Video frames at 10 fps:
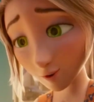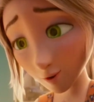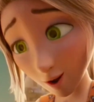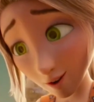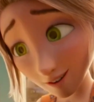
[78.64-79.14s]

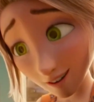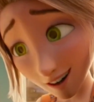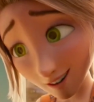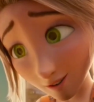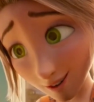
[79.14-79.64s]
It looks
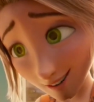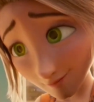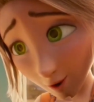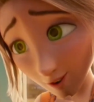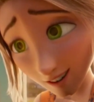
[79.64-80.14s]
like you
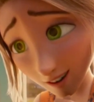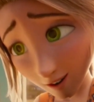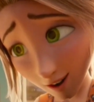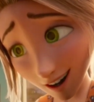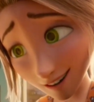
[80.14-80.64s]
kept your little
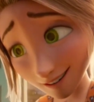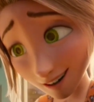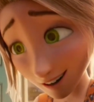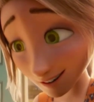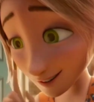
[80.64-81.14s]
light
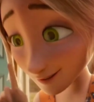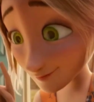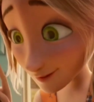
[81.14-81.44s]
shining